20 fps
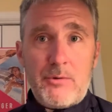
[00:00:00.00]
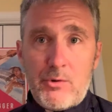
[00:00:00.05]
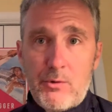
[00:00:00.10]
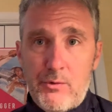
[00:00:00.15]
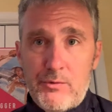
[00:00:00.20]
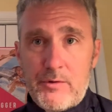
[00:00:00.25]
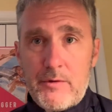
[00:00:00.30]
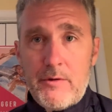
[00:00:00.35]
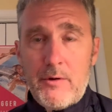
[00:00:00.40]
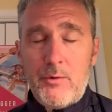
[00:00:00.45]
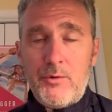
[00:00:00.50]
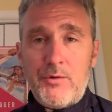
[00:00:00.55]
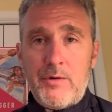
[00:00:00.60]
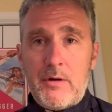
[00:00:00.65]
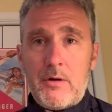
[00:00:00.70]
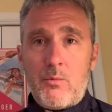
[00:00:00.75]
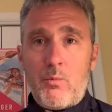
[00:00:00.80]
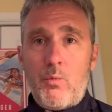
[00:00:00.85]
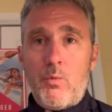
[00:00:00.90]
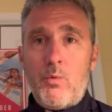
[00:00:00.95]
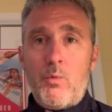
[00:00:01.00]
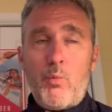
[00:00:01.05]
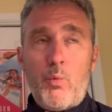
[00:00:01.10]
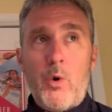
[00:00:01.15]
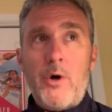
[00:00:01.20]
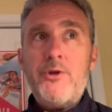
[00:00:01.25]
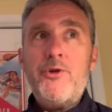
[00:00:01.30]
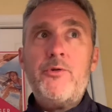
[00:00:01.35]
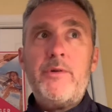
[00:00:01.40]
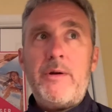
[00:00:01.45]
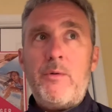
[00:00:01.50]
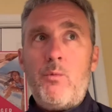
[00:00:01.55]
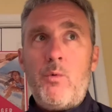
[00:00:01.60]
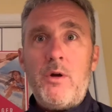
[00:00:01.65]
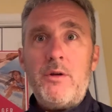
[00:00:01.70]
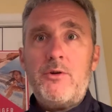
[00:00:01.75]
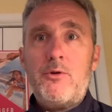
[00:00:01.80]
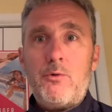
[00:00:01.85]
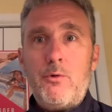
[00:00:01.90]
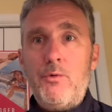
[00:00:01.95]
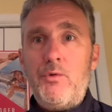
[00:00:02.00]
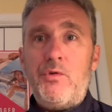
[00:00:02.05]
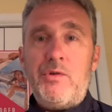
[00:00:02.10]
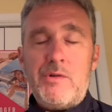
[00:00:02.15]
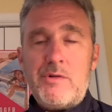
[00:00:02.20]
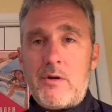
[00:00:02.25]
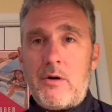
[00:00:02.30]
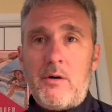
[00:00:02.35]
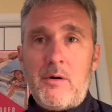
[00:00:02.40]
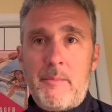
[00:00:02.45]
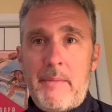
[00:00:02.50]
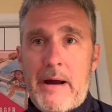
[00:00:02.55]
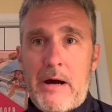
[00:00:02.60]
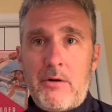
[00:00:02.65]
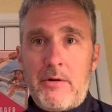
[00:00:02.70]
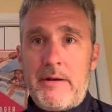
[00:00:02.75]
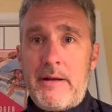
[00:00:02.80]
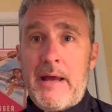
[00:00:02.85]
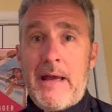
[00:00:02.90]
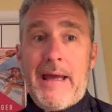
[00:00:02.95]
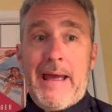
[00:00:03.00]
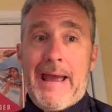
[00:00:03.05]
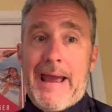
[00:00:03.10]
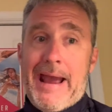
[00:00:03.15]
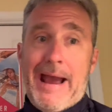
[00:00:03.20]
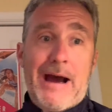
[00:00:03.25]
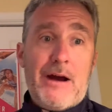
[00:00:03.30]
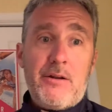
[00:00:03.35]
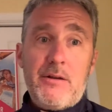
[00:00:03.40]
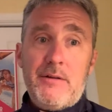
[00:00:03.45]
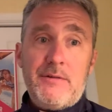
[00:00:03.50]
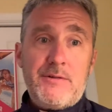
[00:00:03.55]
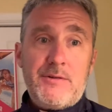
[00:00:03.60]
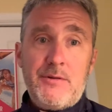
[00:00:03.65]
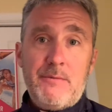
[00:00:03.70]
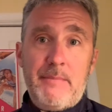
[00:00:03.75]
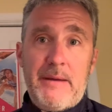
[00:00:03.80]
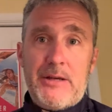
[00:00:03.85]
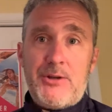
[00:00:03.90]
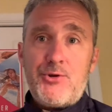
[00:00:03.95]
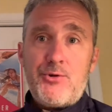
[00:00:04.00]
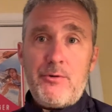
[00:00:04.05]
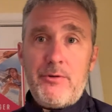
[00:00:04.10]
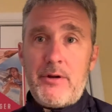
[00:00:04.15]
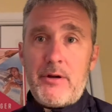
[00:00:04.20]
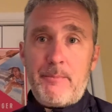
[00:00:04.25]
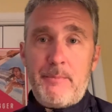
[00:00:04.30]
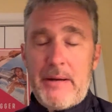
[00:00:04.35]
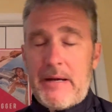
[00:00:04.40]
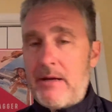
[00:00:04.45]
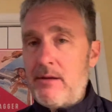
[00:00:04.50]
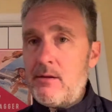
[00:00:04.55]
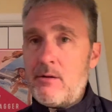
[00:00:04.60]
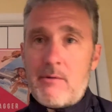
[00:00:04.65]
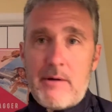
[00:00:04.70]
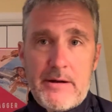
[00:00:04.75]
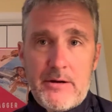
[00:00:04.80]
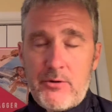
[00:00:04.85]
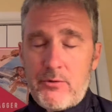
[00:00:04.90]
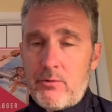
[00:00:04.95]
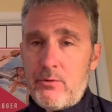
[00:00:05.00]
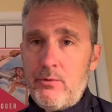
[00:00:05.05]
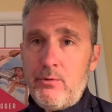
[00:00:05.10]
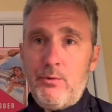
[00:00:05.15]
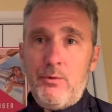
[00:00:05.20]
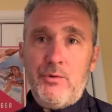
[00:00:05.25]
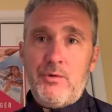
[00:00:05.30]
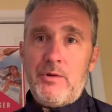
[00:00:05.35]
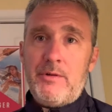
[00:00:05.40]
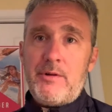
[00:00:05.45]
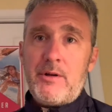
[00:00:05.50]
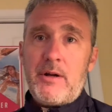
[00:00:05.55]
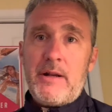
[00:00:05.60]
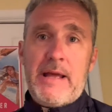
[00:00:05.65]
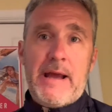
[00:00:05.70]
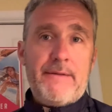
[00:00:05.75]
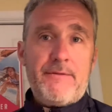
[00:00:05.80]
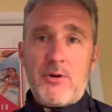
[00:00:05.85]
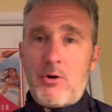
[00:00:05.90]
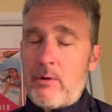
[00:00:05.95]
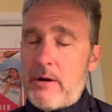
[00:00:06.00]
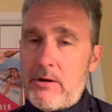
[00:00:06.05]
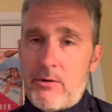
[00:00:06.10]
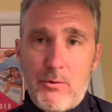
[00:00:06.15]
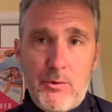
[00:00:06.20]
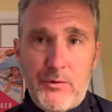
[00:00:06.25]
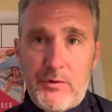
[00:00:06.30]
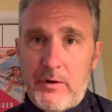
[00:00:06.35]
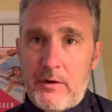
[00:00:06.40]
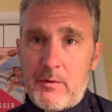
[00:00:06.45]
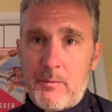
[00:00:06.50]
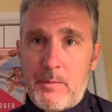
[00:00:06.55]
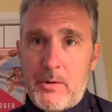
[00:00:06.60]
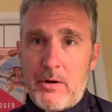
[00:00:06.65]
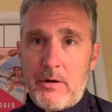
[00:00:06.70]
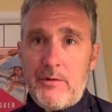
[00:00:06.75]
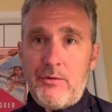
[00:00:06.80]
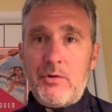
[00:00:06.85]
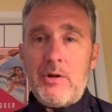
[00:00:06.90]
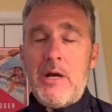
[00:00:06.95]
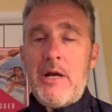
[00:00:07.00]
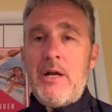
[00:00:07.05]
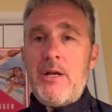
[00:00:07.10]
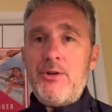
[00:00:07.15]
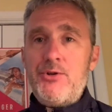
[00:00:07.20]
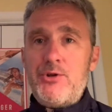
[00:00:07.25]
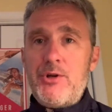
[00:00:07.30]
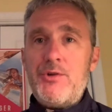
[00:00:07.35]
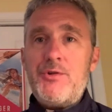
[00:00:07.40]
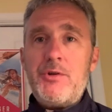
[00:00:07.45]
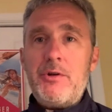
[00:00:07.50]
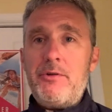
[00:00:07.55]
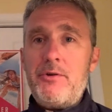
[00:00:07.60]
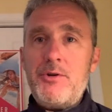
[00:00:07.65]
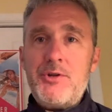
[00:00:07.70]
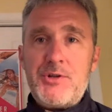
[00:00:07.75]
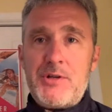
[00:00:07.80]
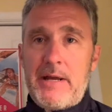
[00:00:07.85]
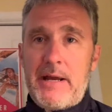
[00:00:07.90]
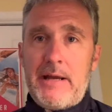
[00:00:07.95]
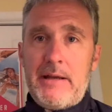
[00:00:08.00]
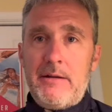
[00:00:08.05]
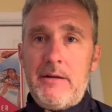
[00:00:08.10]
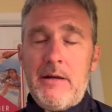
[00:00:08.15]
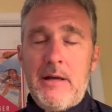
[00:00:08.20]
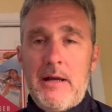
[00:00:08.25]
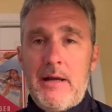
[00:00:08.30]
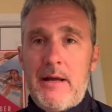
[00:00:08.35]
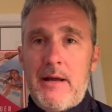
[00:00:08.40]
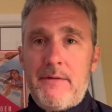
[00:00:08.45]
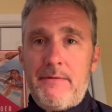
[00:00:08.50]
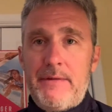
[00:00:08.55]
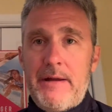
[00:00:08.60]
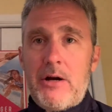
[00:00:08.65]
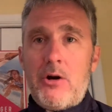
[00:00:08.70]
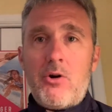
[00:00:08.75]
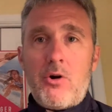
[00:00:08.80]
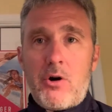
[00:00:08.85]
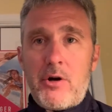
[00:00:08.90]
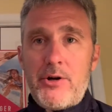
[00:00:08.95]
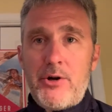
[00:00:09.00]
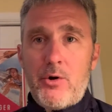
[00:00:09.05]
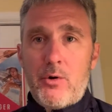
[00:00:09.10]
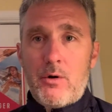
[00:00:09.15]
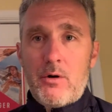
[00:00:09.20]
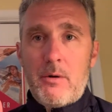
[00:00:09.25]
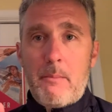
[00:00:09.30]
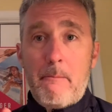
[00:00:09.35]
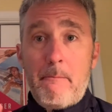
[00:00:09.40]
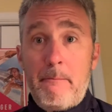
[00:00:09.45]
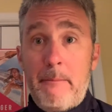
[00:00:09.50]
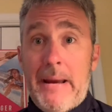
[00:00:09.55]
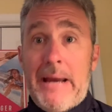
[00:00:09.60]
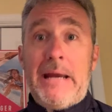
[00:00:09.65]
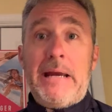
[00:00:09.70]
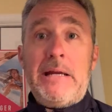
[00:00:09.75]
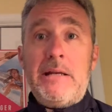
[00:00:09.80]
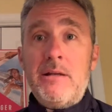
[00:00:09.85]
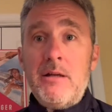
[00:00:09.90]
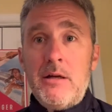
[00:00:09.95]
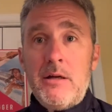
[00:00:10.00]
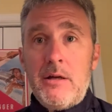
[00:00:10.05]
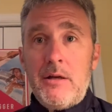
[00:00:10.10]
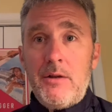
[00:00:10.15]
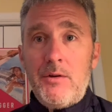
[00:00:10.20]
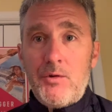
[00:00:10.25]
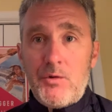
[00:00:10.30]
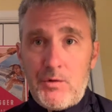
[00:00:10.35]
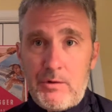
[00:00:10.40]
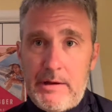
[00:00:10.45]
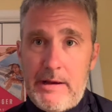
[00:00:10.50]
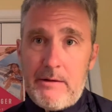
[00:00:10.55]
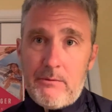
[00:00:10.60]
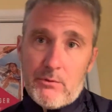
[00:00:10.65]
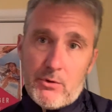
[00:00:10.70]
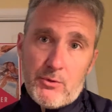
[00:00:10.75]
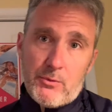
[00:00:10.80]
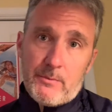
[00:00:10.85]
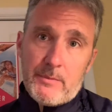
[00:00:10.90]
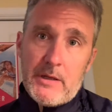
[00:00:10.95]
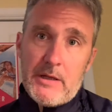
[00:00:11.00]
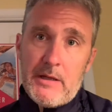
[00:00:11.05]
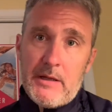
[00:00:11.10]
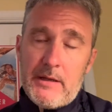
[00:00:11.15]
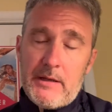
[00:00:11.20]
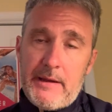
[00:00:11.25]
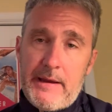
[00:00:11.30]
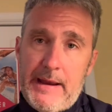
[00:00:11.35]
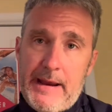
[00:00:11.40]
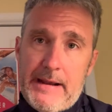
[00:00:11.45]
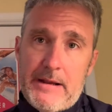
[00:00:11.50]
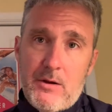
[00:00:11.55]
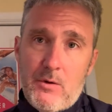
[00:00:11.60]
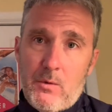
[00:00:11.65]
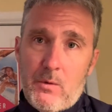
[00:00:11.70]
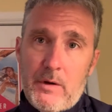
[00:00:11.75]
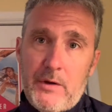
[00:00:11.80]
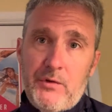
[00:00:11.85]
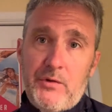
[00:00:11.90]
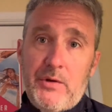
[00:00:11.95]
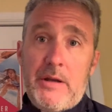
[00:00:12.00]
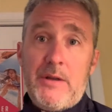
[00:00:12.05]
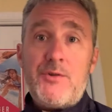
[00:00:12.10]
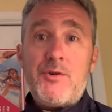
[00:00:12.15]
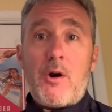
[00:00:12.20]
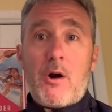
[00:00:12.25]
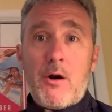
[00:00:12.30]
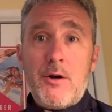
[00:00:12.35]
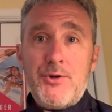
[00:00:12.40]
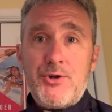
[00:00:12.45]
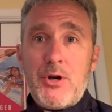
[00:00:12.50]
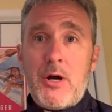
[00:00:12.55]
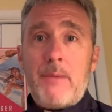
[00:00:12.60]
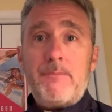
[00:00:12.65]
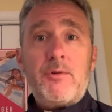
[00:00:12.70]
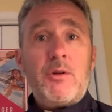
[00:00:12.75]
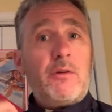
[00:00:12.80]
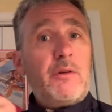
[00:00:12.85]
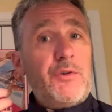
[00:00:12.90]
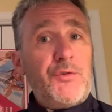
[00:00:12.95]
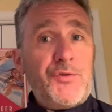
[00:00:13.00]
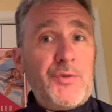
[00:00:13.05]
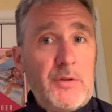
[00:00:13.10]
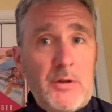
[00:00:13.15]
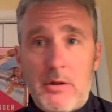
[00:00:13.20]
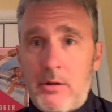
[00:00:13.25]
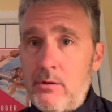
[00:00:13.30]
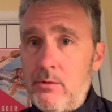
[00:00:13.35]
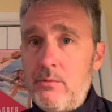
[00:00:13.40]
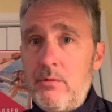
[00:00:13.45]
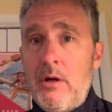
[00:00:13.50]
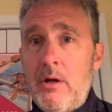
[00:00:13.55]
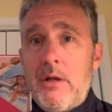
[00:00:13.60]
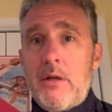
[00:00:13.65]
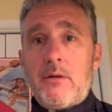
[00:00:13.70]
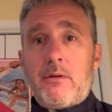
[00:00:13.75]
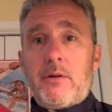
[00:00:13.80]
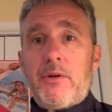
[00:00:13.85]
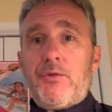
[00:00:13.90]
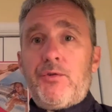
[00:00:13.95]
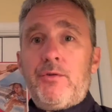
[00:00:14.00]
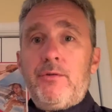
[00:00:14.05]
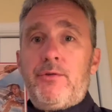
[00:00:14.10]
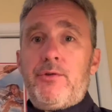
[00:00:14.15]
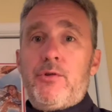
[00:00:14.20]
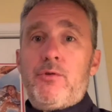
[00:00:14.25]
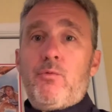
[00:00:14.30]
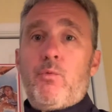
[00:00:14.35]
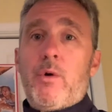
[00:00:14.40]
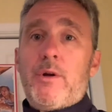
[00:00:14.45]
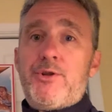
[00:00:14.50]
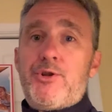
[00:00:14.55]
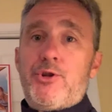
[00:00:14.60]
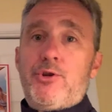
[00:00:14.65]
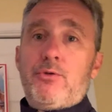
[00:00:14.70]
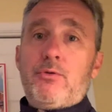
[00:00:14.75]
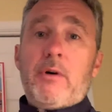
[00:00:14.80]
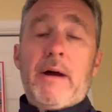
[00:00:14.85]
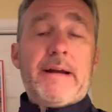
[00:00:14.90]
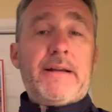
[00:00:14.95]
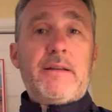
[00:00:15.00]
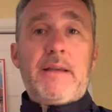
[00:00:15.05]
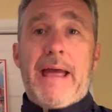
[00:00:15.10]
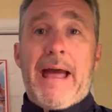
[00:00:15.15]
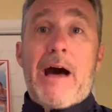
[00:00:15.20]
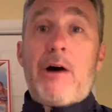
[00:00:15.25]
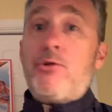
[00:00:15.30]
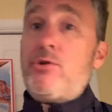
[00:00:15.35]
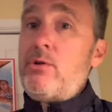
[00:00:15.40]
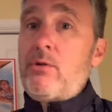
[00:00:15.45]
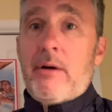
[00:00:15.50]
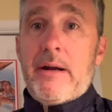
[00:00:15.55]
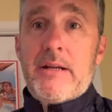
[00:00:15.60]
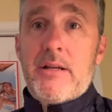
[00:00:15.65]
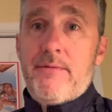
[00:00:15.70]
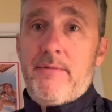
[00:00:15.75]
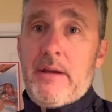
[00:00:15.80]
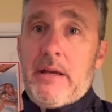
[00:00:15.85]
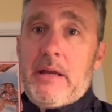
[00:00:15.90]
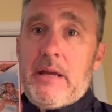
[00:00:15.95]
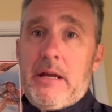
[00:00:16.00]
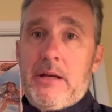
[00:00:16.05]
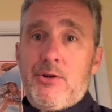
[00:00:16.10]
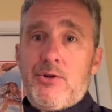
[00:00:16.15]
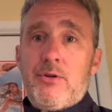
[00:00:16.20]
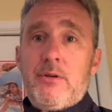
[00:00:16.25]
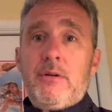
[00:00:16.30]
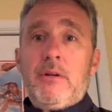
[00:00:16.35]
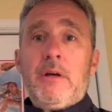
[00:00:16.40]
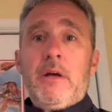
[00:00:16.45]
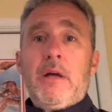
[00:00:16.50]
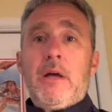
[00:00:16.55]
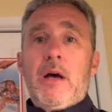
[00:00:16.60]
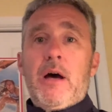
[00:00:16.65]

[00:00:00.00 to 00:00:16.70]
cruiser, those that are wondering what cruising is all about and how to make sure they're picking the right cruise and they're going to have a great cruise experience, just understand there are your main stateroom categories, and it's our job to listen to you, listen to what you like, how you like to vacation,